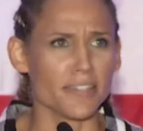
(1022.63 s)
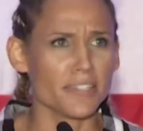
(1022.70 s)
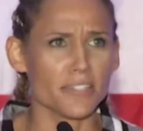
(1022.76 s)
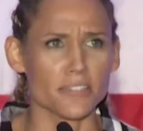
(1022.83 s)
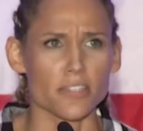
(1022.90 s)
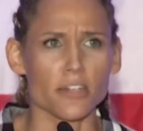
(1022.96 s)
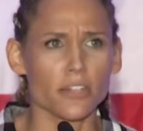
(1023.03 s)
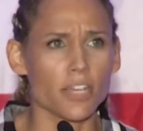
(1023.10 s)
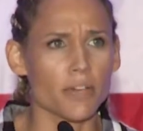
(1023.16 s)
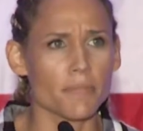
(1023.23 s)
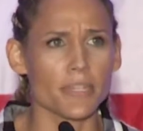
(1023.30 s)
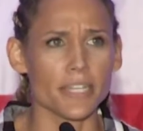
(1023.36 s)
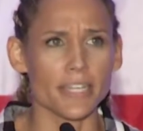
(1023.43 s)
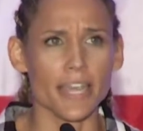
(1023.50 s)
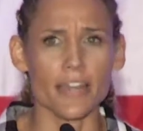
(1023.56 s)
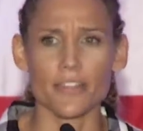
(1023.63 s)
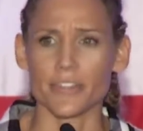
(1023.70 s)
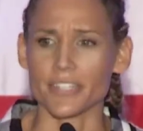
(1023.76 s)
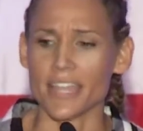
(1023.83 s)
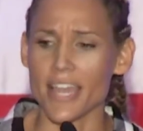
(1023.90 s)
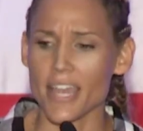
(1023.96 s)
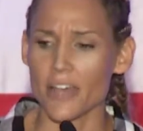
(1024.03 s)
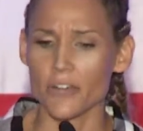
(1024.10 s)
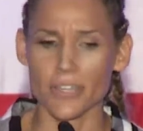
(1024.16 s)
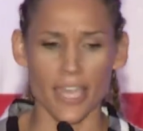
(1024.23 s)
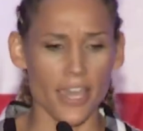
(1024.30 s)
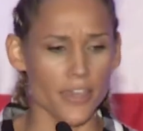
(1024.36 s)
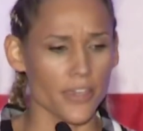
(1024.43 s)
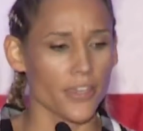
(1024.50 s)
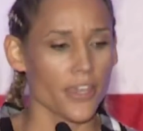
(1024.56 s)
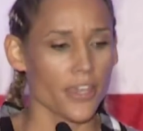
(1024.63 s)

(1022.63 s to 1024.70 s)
This is all coming together. Yeah, okay.